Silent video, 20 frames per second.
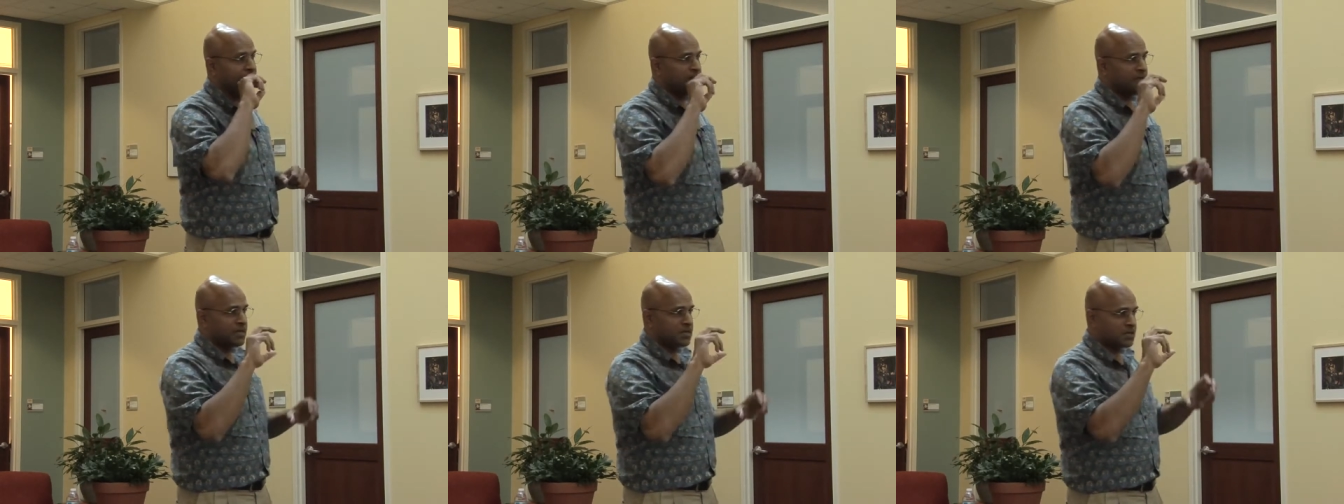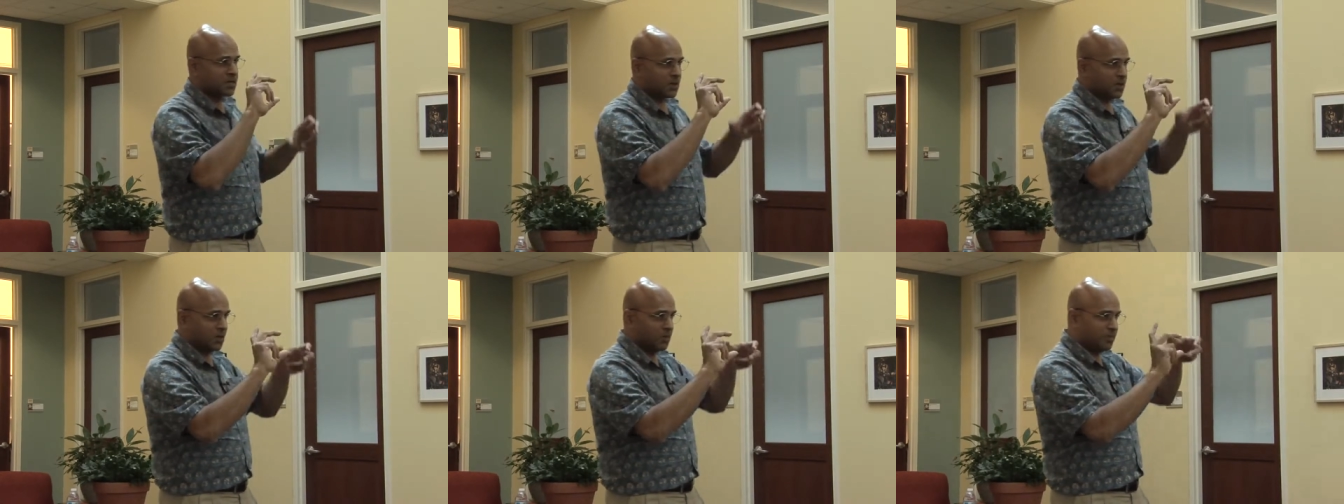
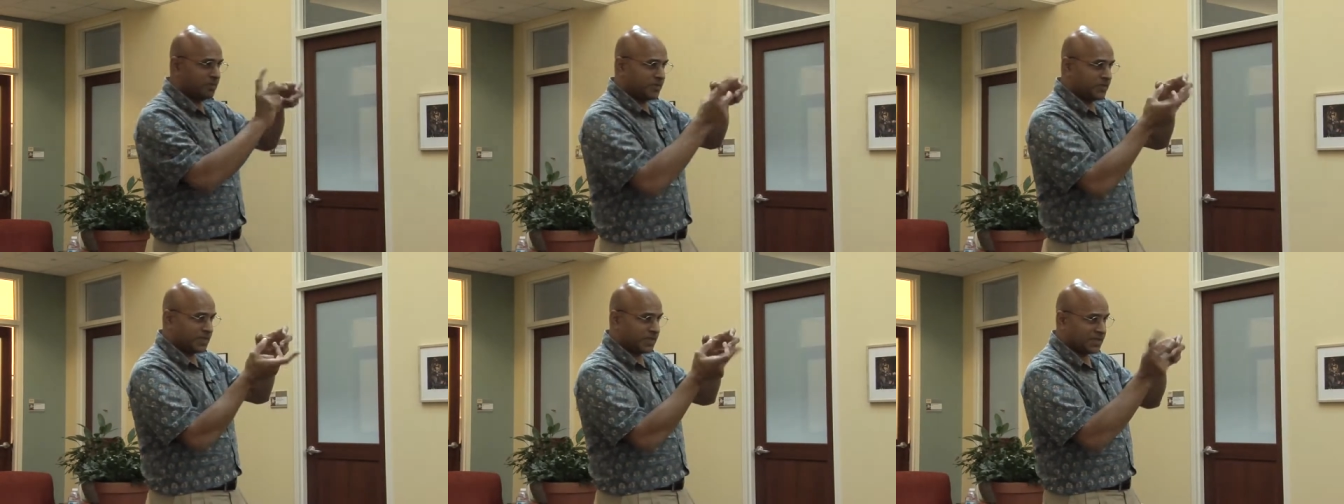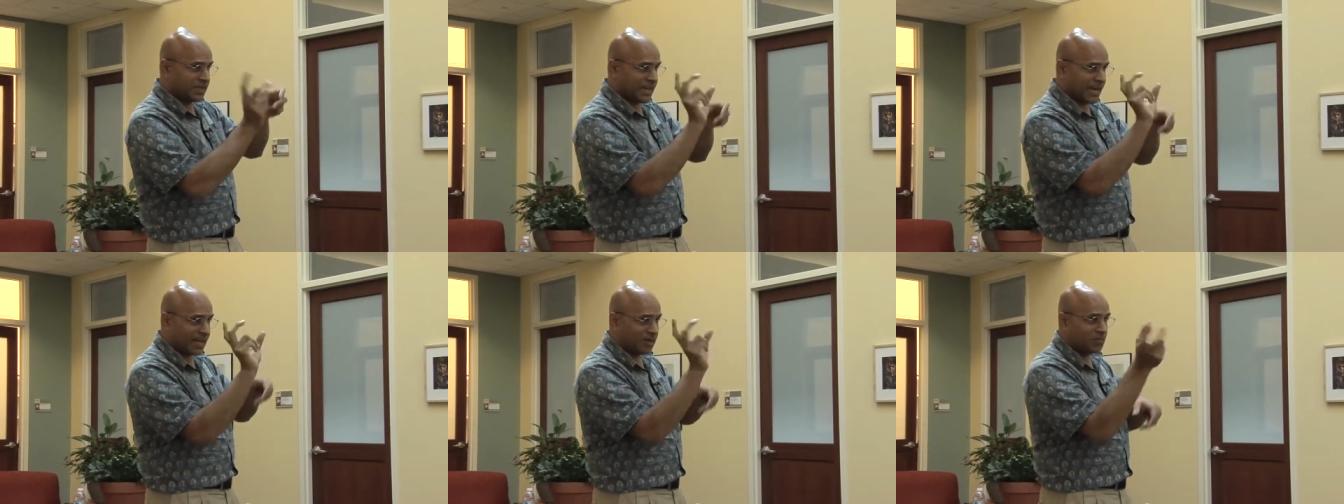So the
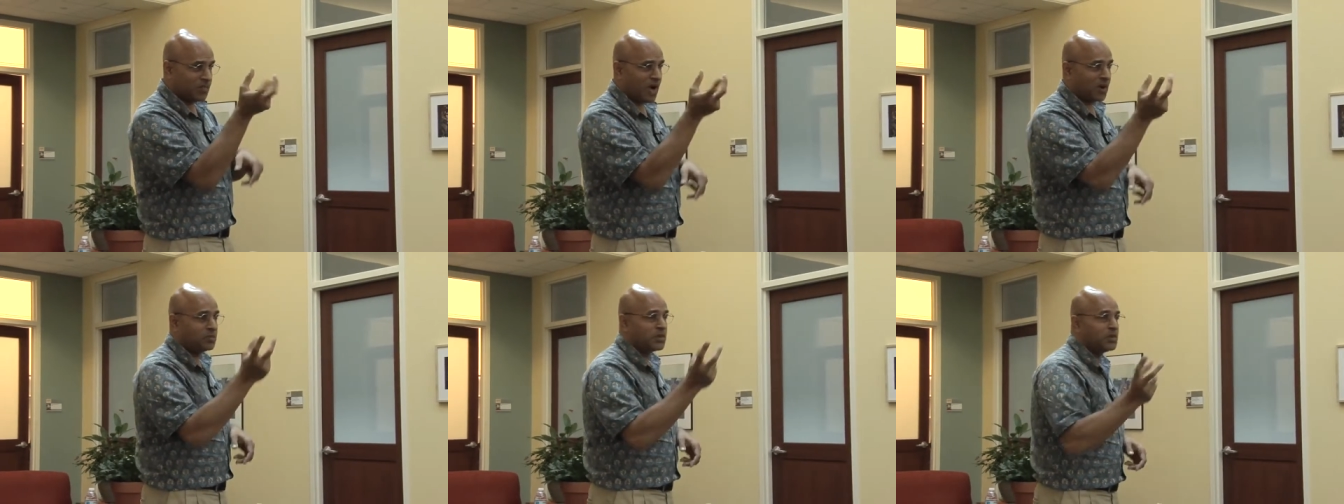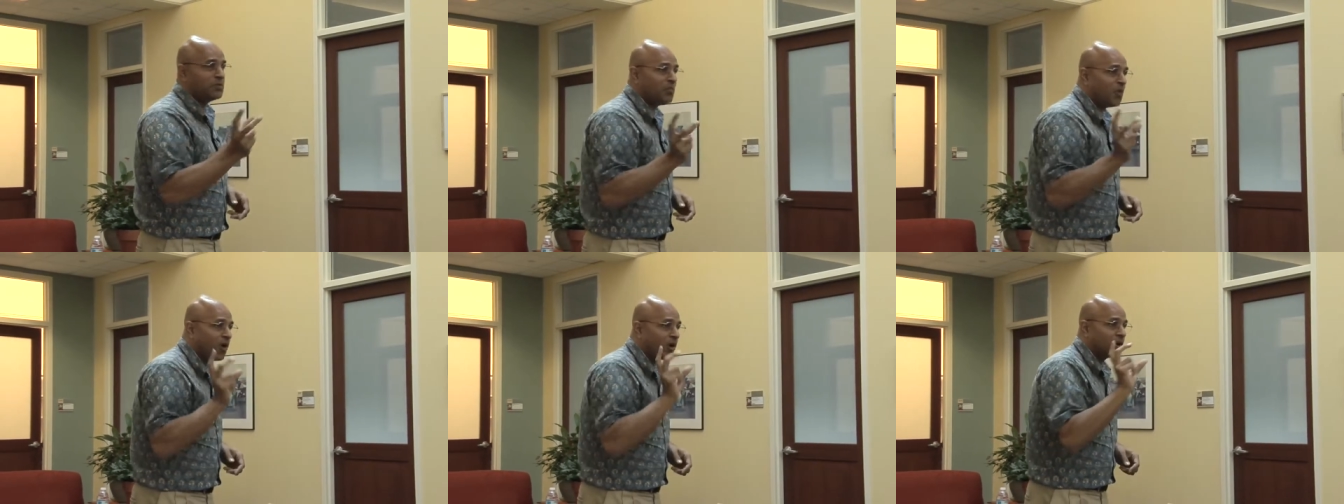debt
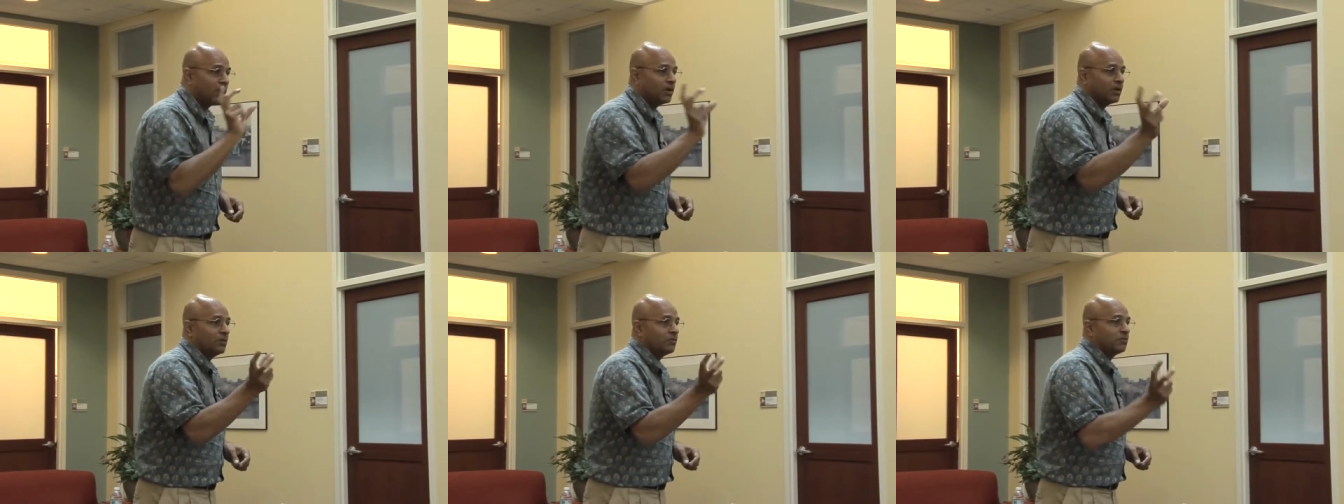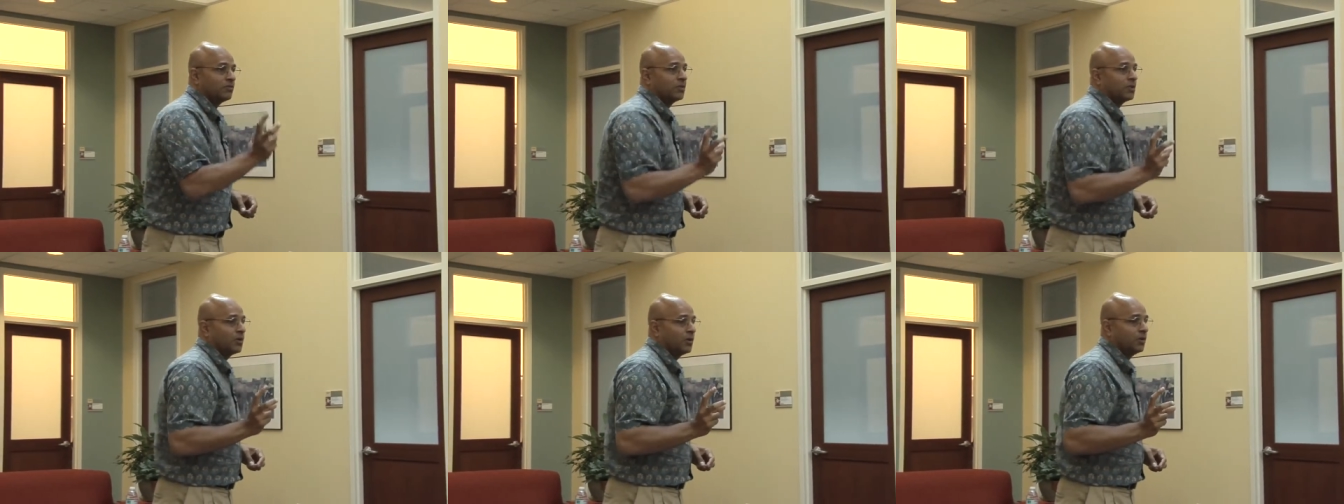bubble model
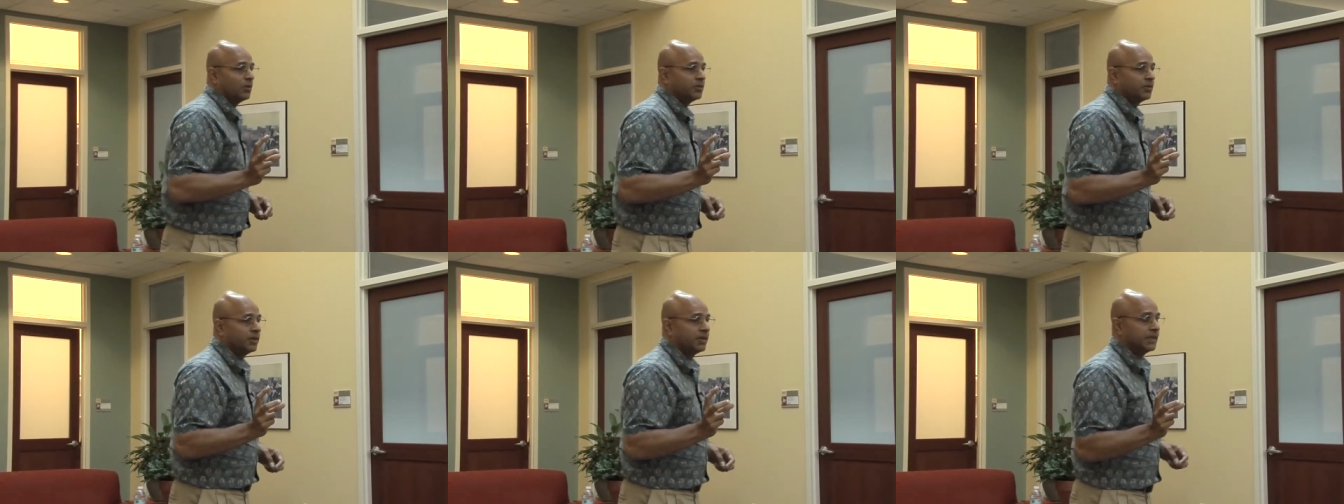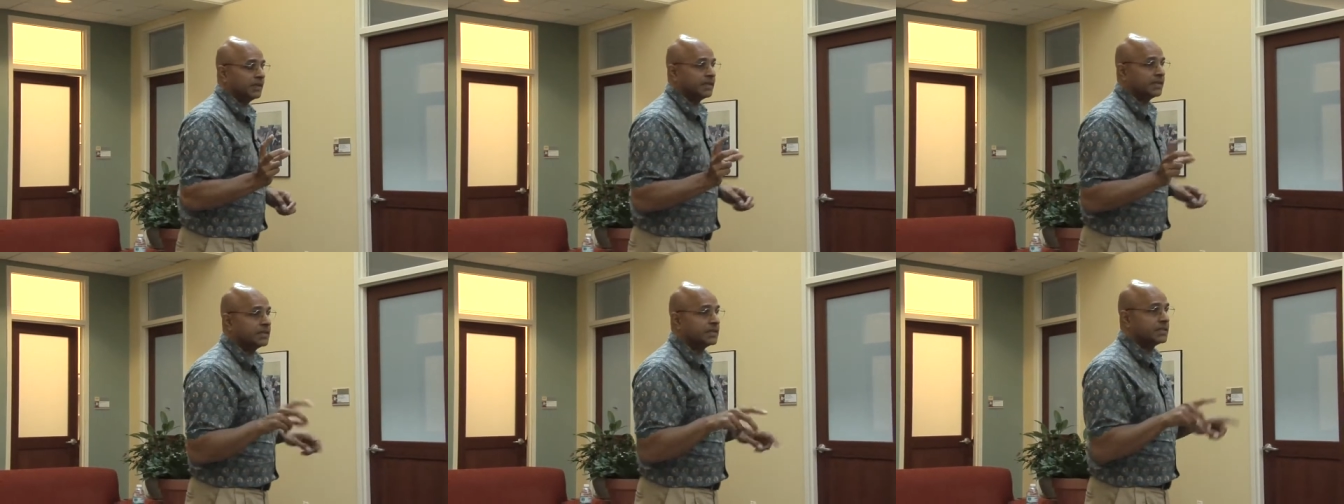of growth
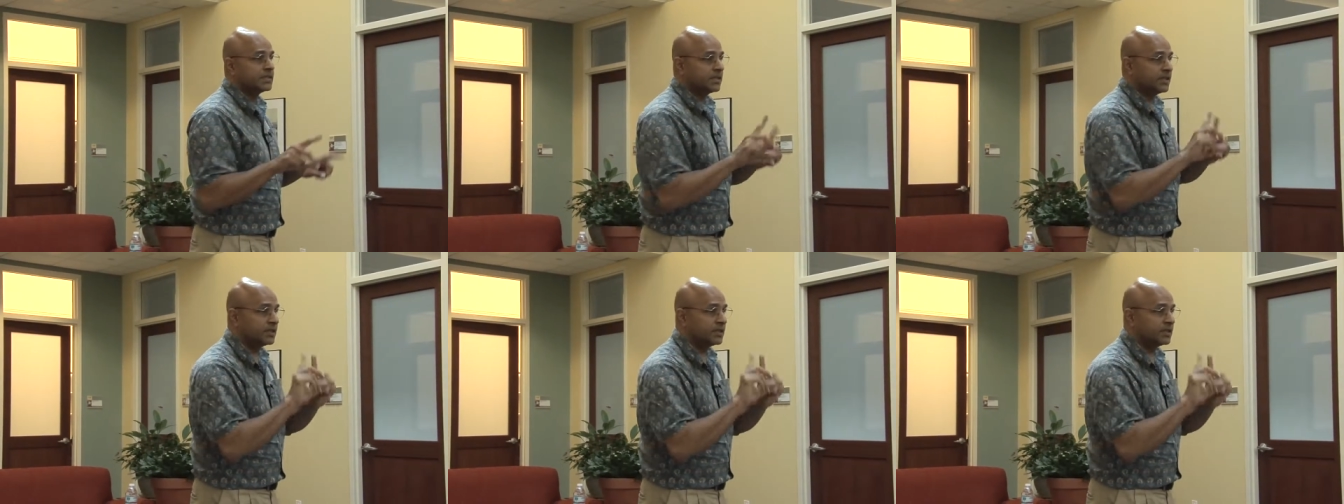is,